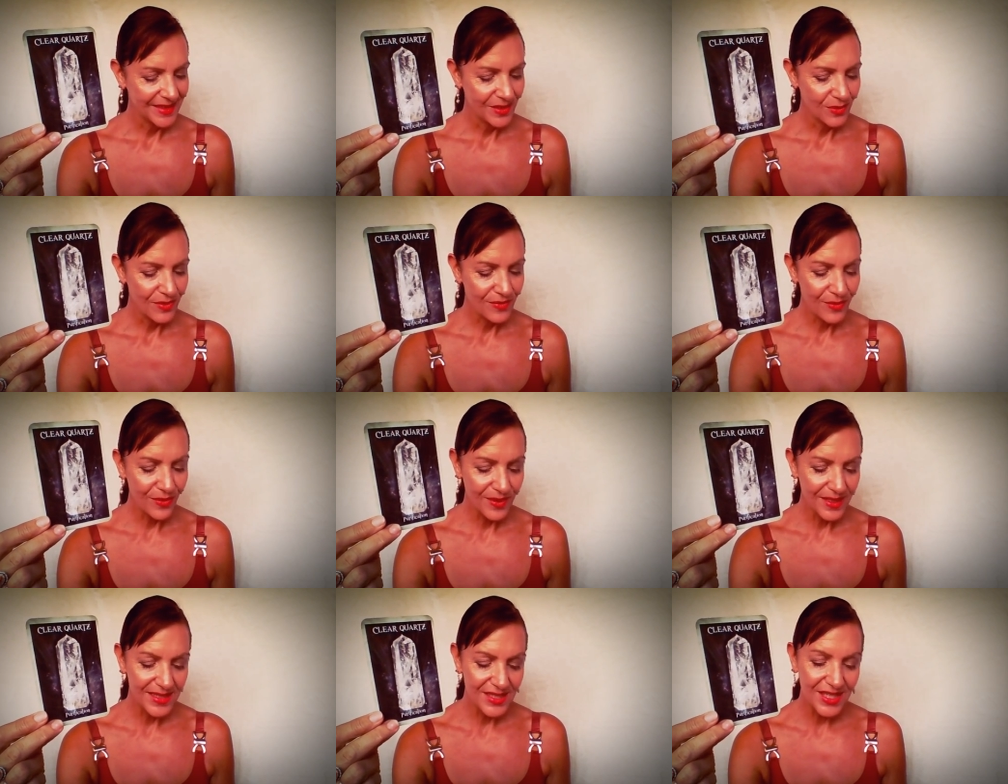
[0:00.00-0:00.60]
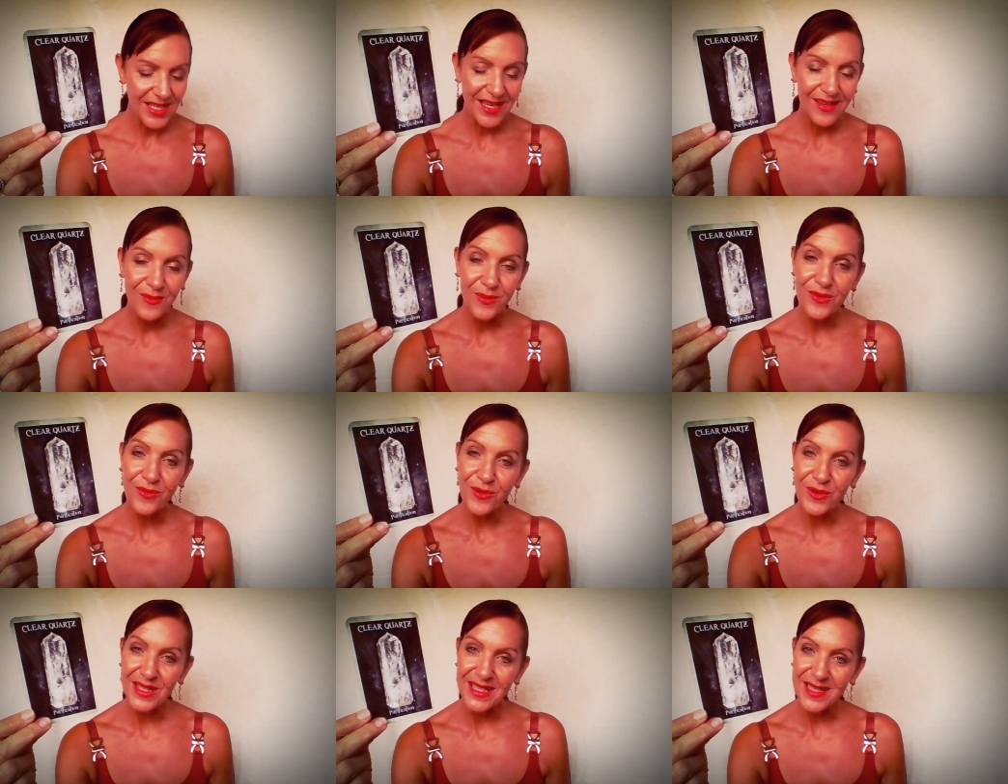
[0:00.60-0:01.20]
We've already chat. We've
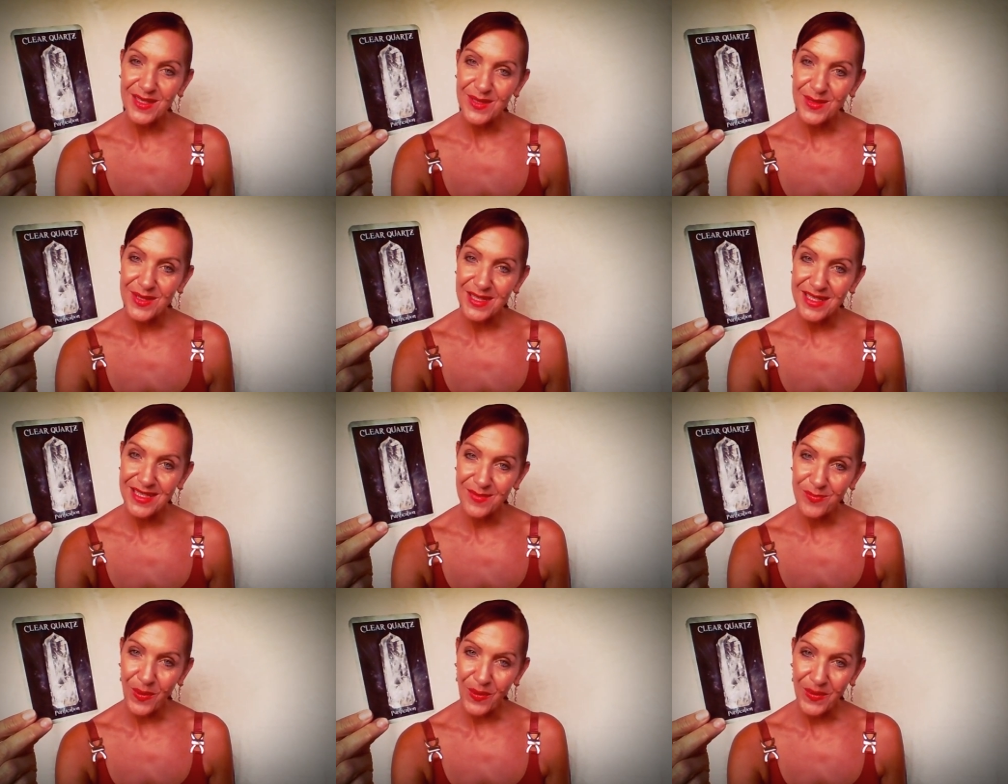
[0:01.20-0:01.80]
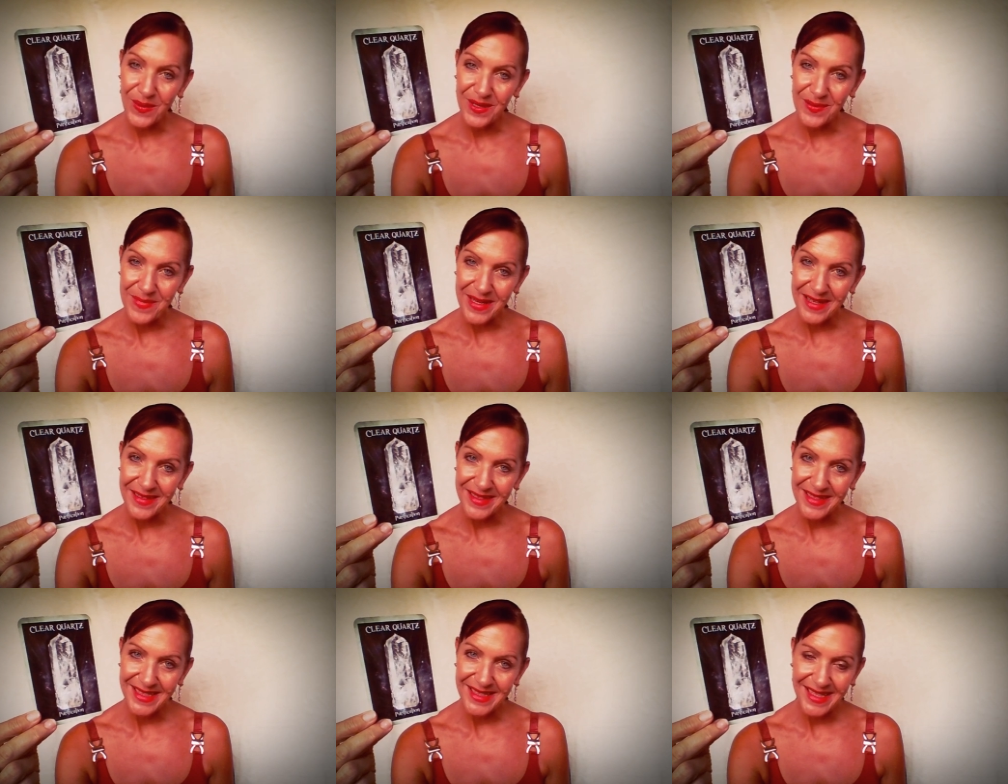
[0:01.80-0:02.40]
already spoken
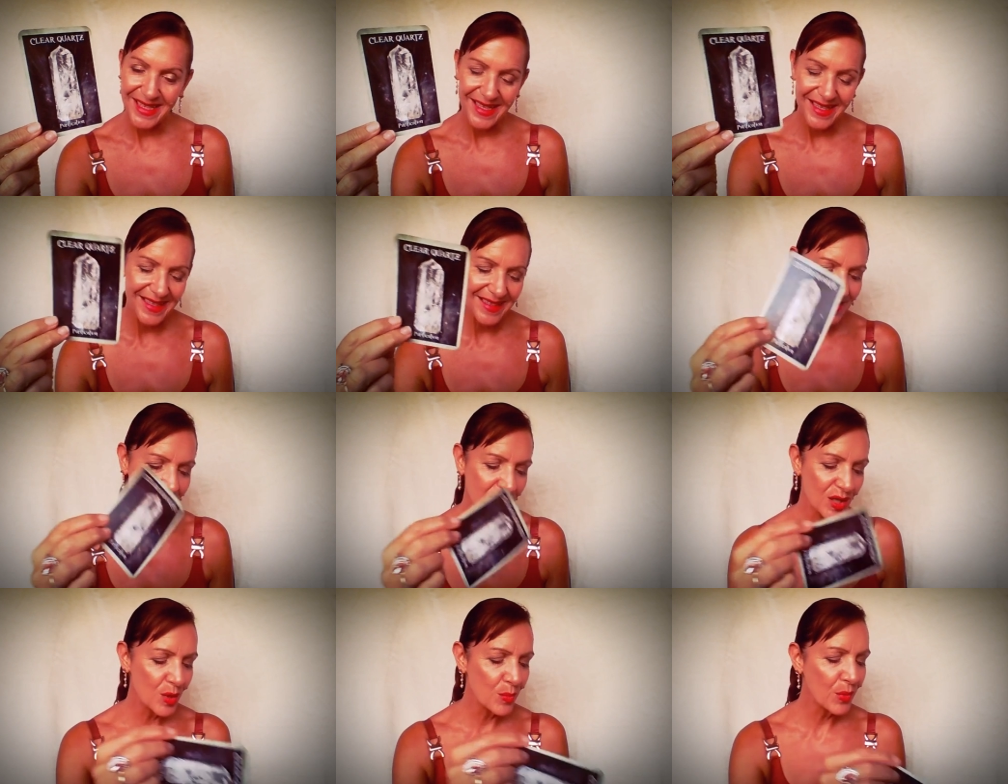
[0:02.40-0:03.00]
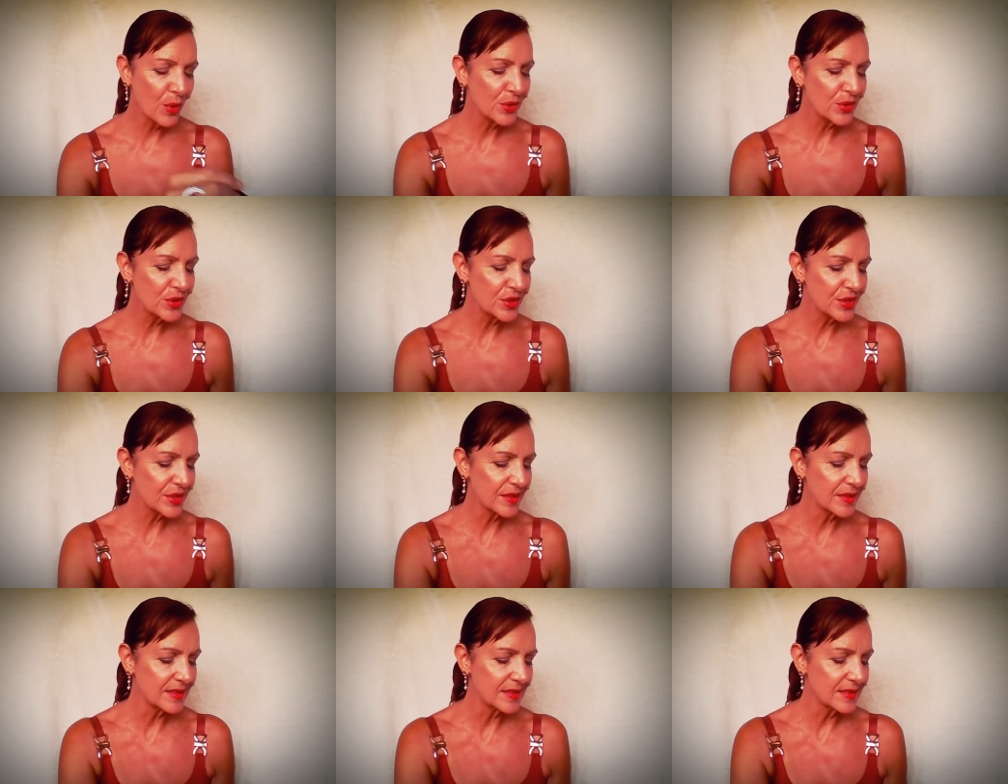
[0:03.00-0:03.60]
about this. Yeah,
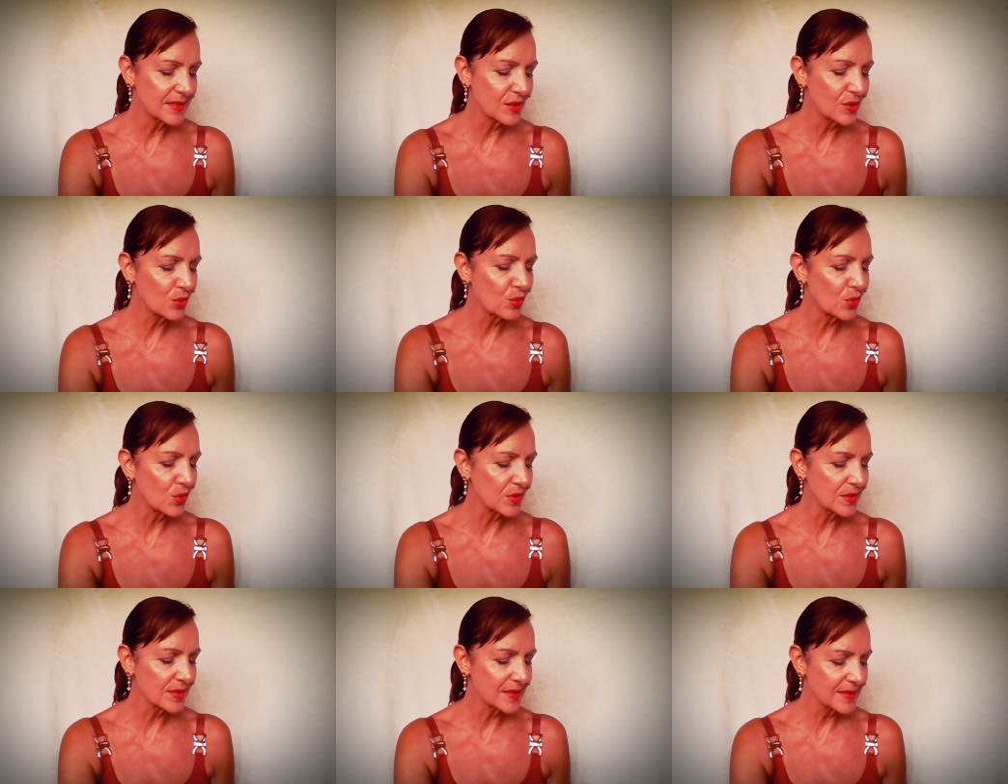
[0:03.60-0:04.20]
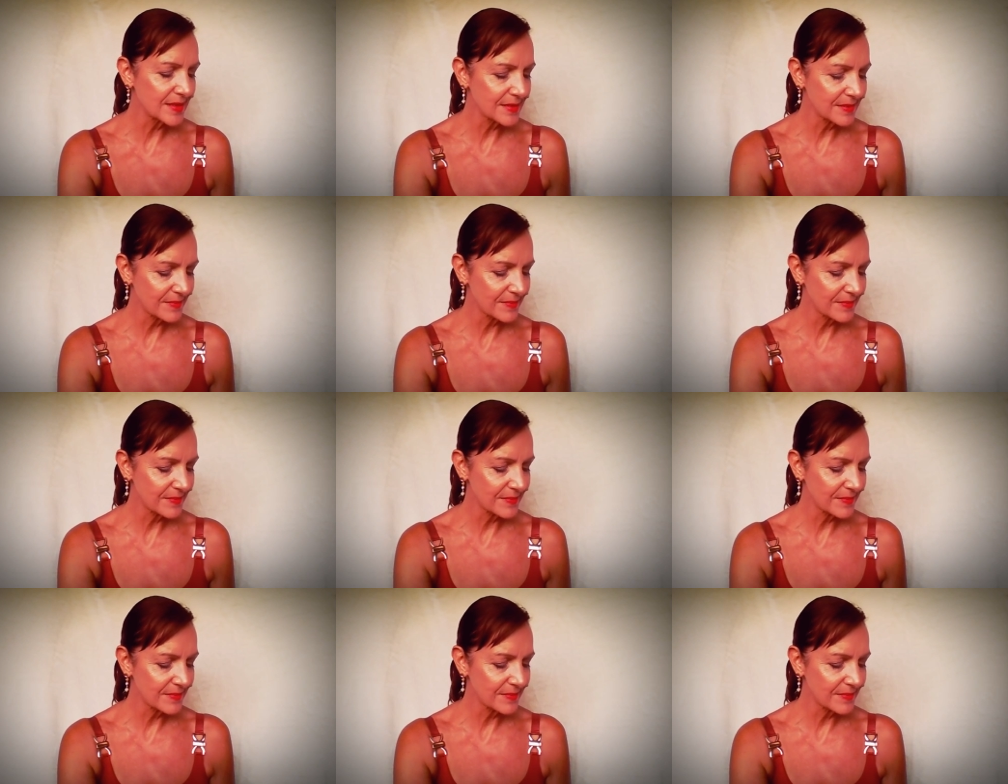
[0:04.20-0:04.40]
emotions, thoughts,